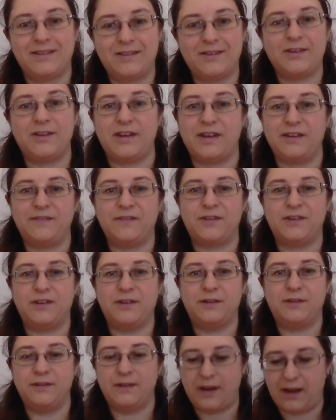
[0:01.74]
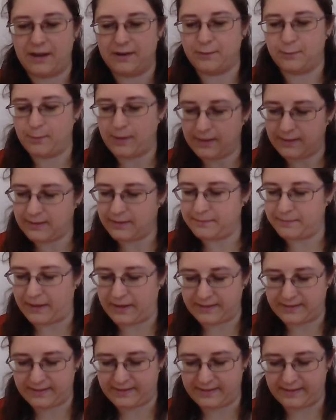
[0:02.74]
Good afternoon and welcome
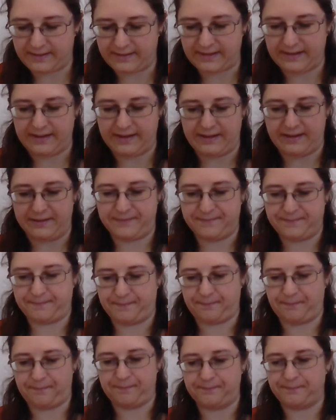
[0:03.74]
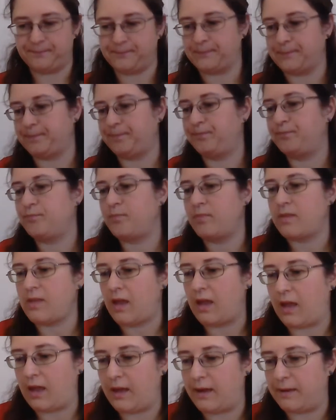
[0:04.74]
back to Cecilia.
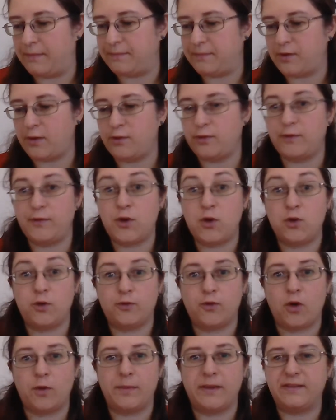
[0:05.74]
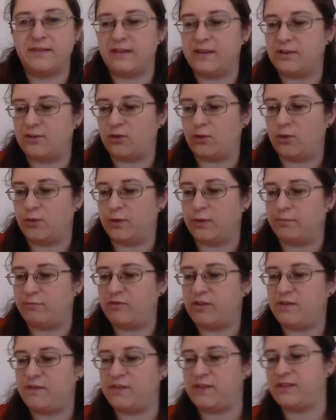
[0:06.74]
Those of you who've commented on the
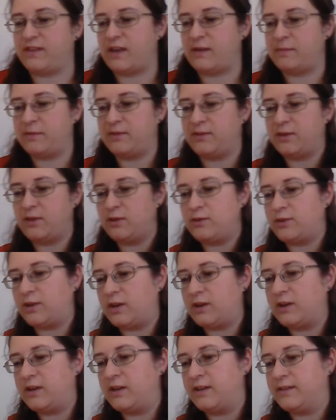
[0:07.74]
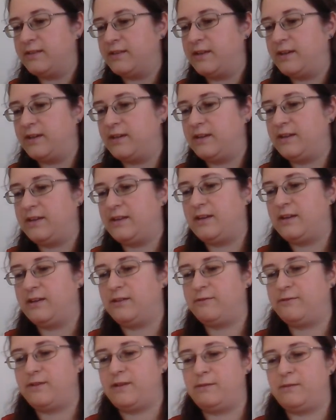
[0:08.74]
previous episode, I entirely
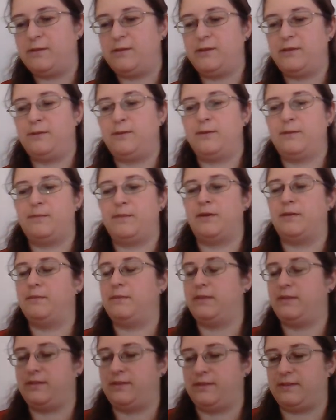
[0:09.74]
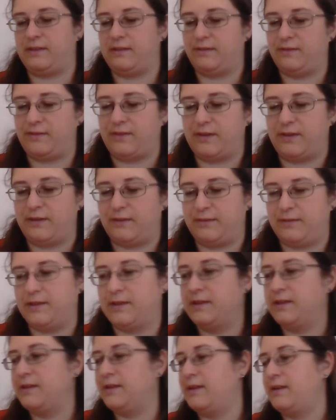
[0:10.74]
agree with you about Mrs. Delvile.
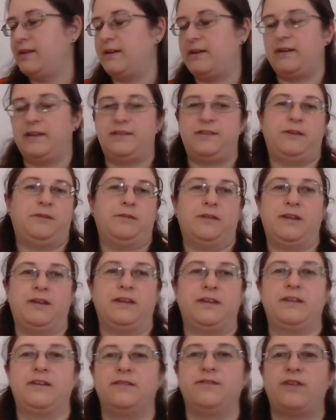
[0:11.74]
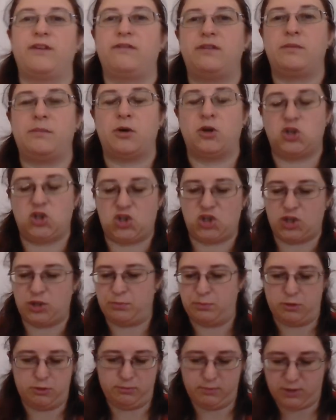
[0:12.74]
I don't like her very much at the
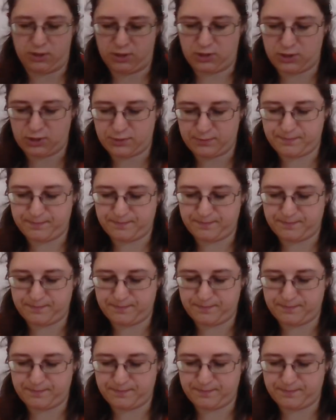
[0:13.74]
moment.